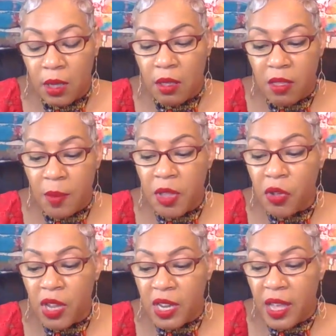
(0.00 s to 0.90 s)
Some of you
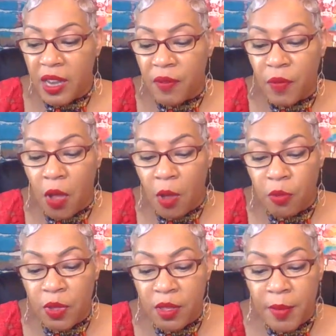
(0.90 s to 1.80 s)
could have got involved
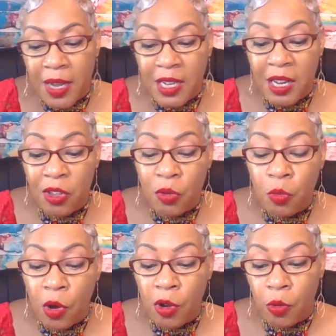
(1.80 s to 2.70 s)
with somebody that you
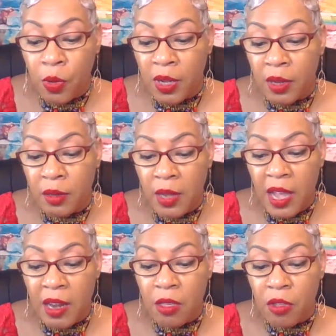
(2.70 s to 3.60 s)
work with,
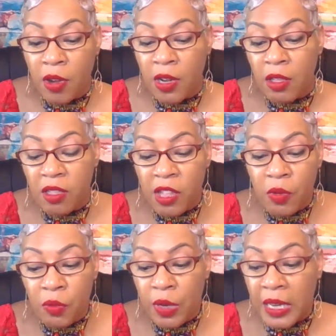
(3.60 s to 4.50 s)
had started a
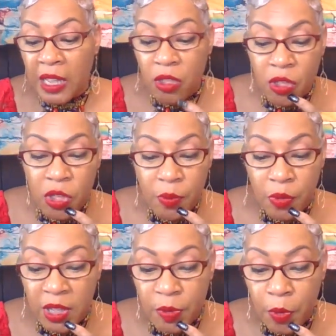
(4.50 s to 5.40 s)
secret relationship
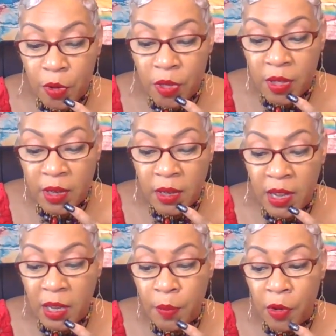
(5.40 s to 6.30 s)
with this person,
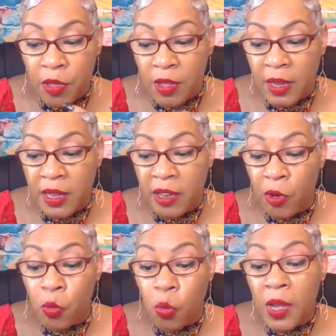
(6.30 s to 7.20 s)
and the person that
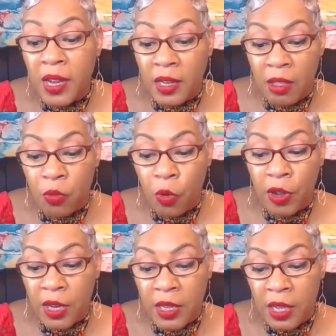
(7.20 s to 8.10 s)
they're with is
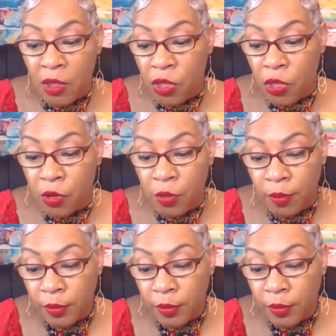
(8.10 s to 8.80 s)
working against you,